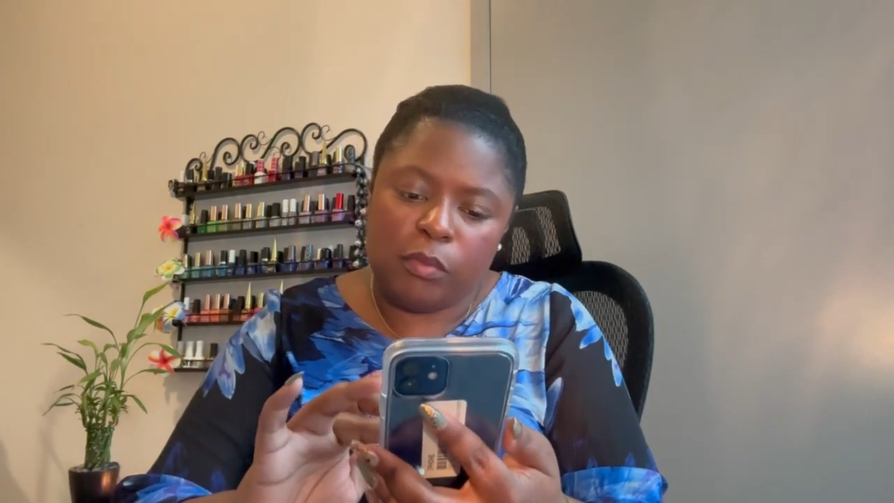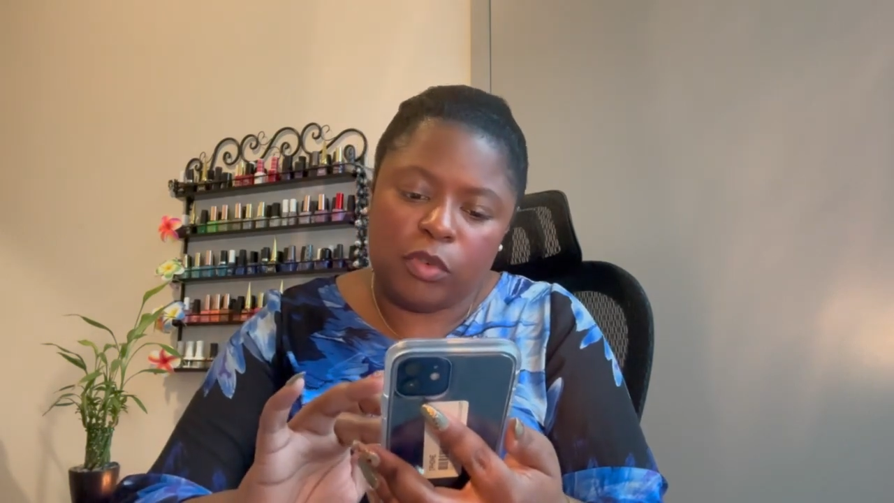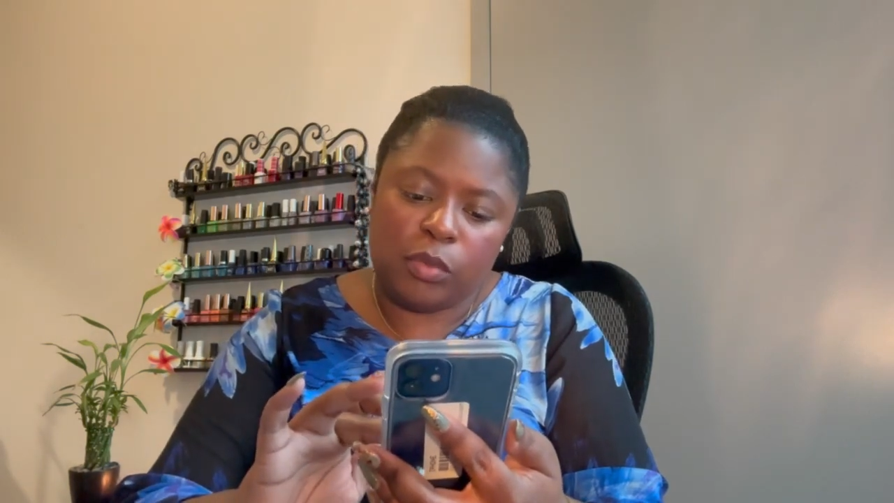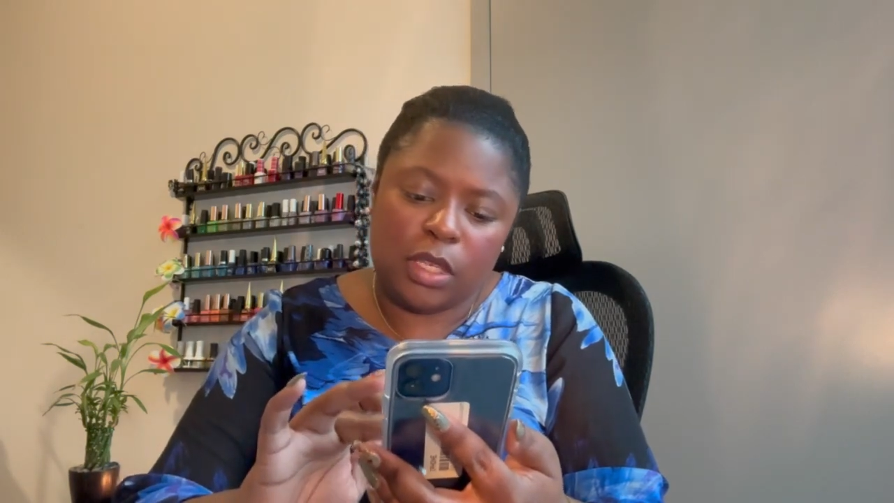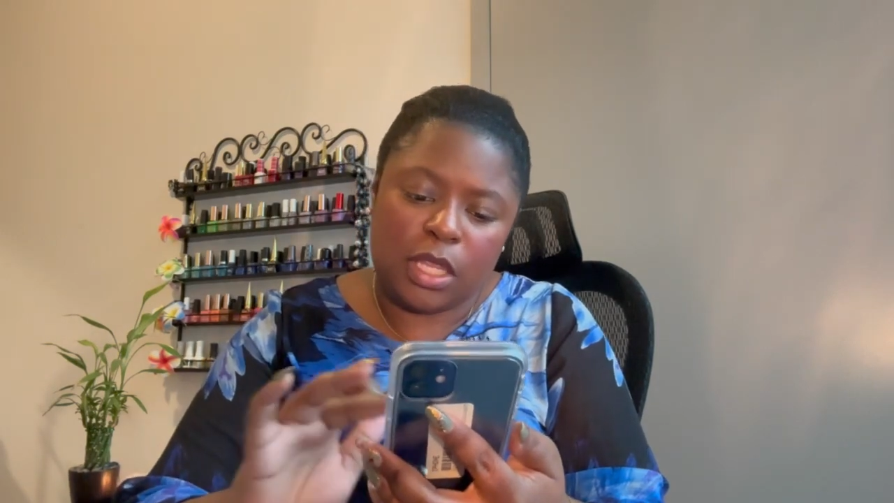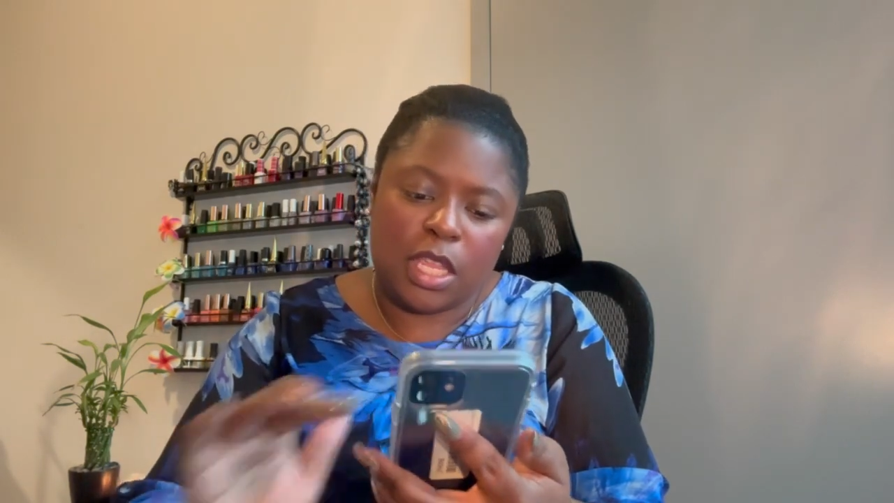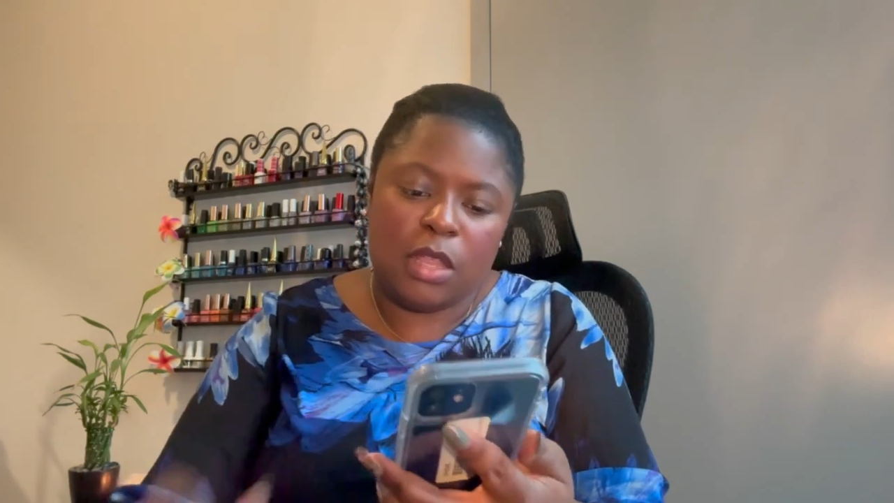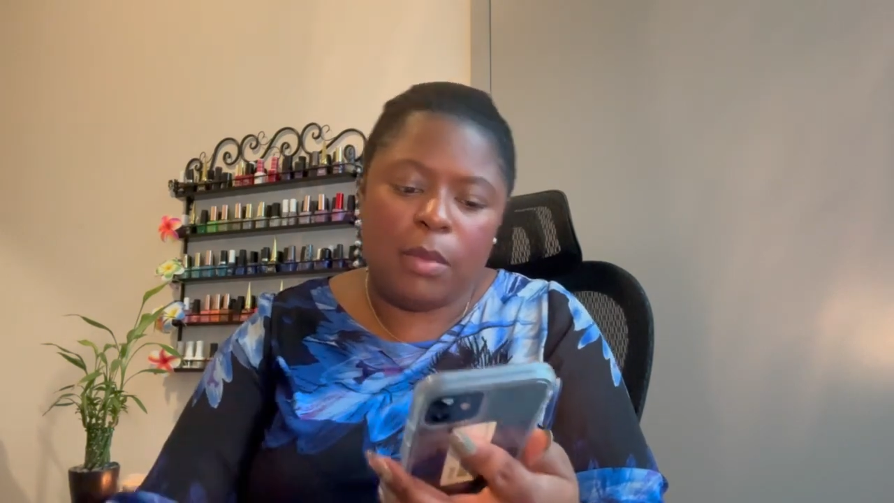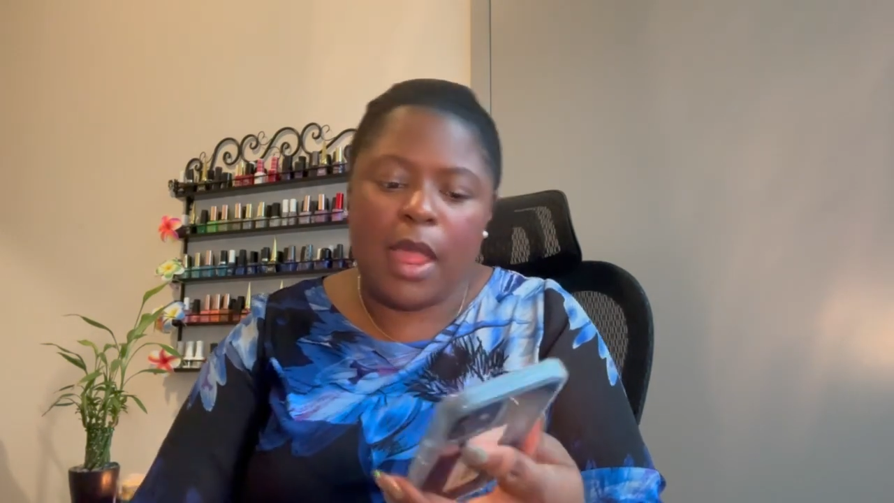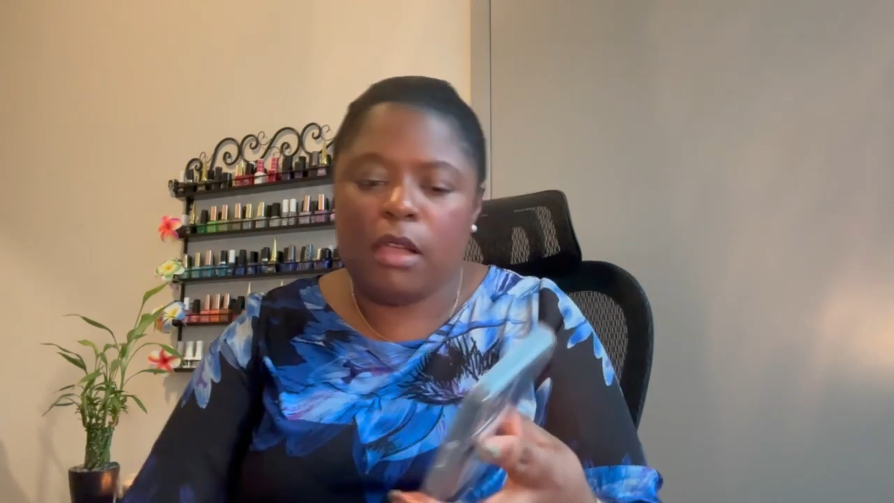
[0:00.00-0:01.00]
between the key
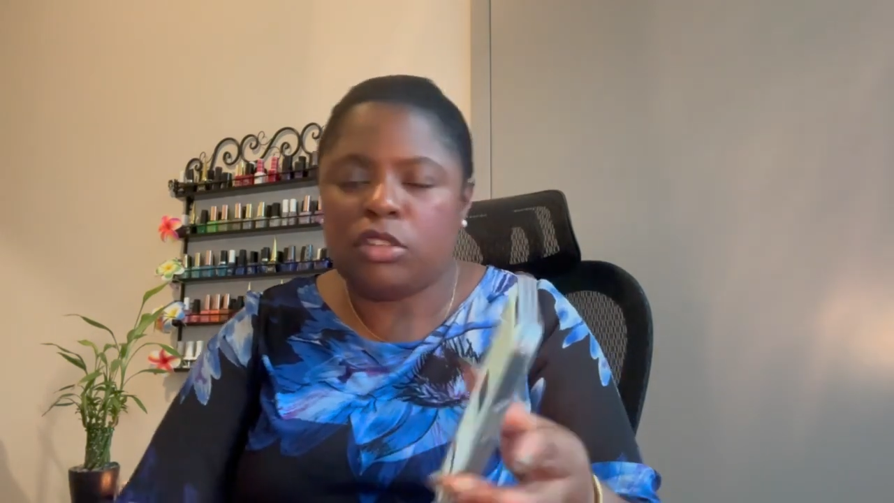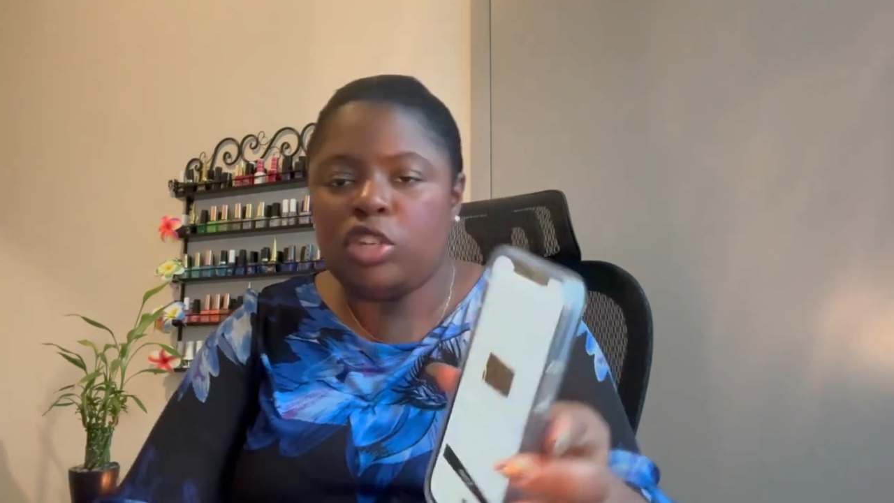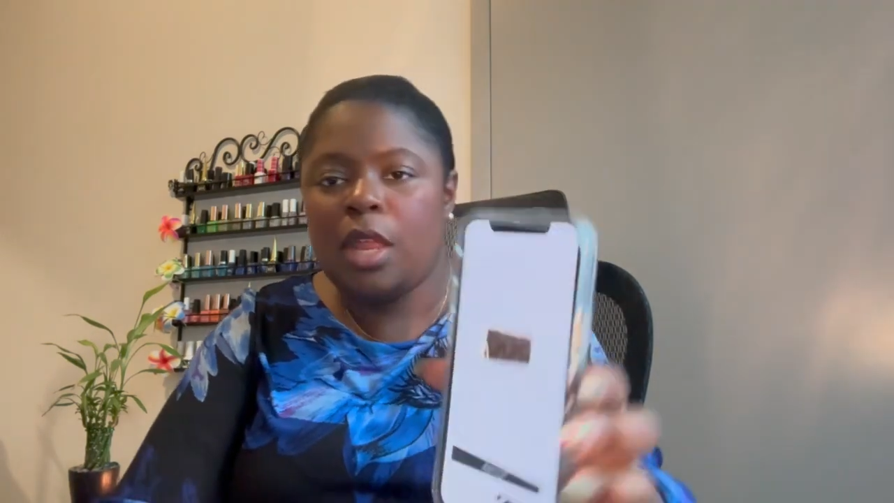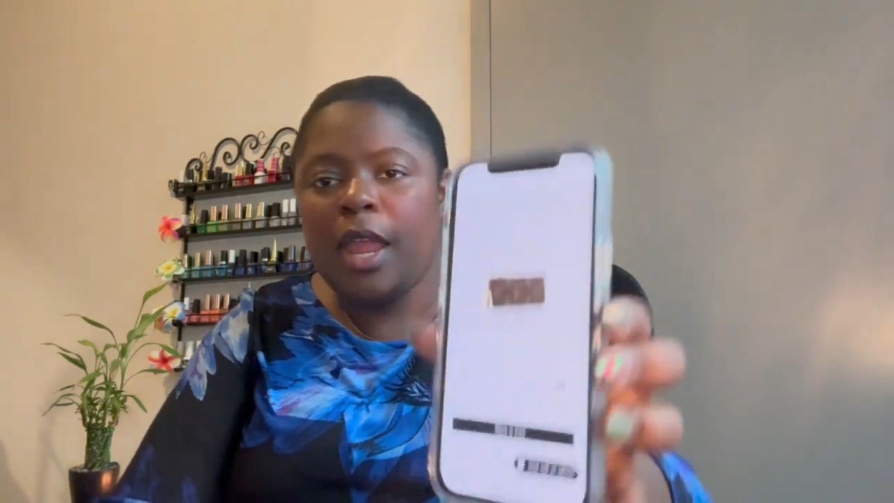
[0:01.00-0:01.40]
pouch